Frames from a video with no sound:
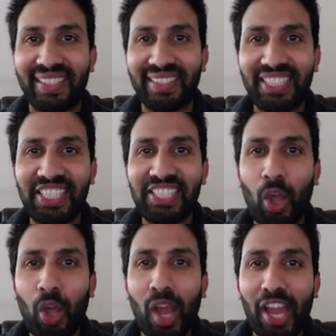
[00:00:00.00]
This is
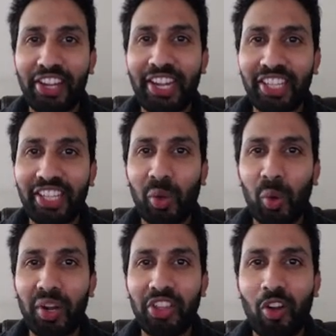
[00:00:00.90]
how I write the
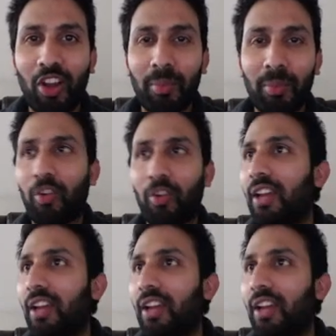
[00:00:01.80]
code in the column level.